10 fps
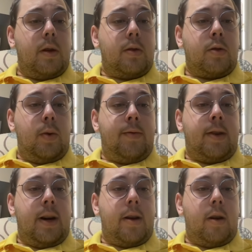So we've
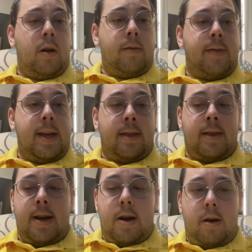got all of that
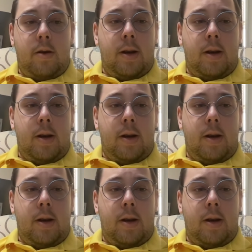there.